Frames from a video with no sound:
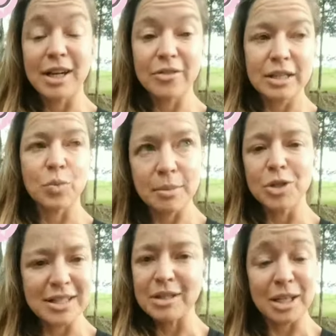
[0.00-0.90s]
more
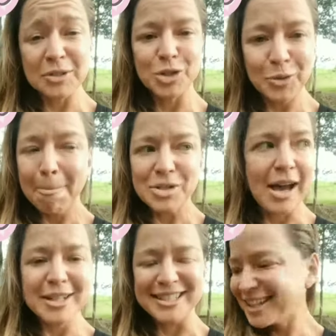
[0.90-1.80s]
careful
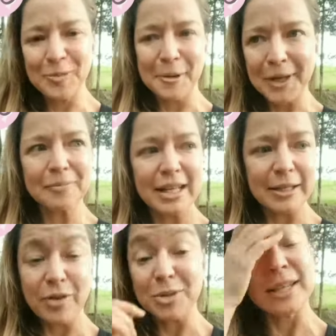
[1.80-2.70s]
because I
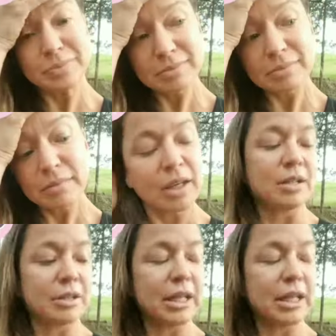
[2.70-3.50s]
also know